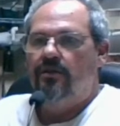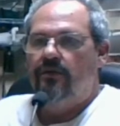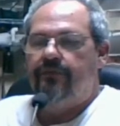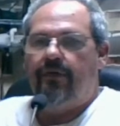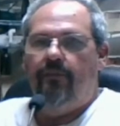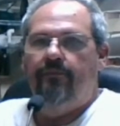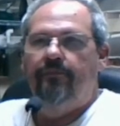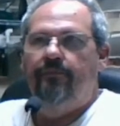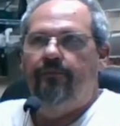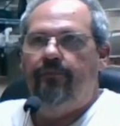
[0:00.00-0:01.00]
from
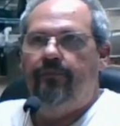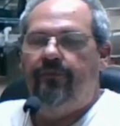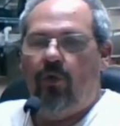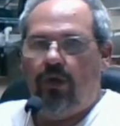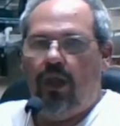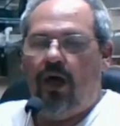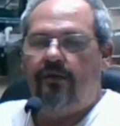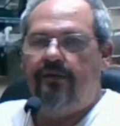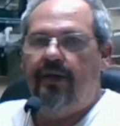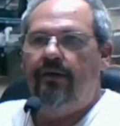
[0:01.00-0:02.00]
Fort
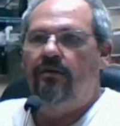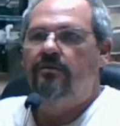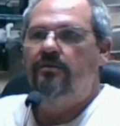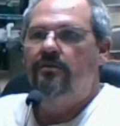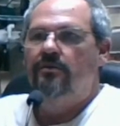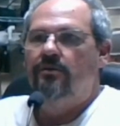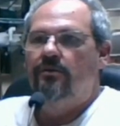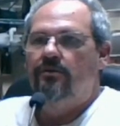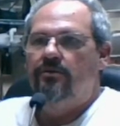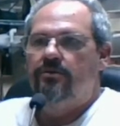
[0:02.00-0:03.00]
Lauderdale
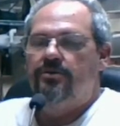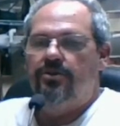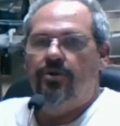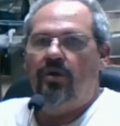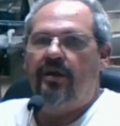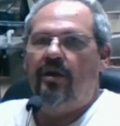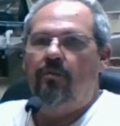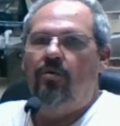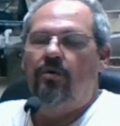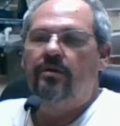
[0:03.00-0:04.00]
to Newark
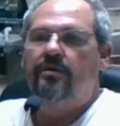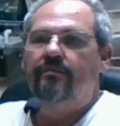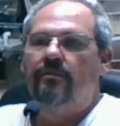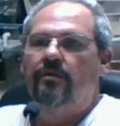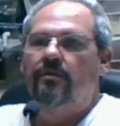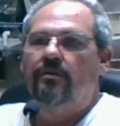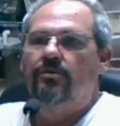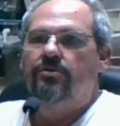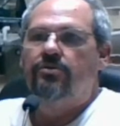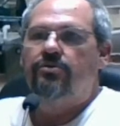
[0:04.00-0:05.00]
Airport
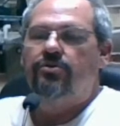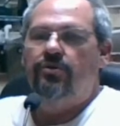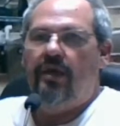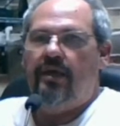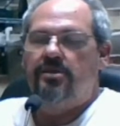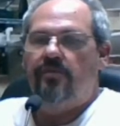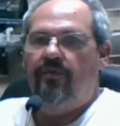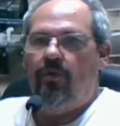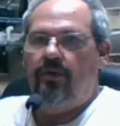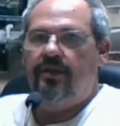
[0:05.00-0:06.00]
2 days
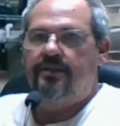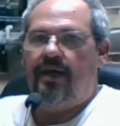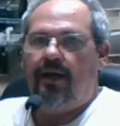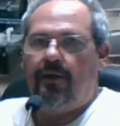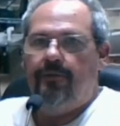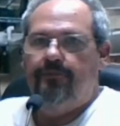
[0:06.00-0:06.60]
before the attack.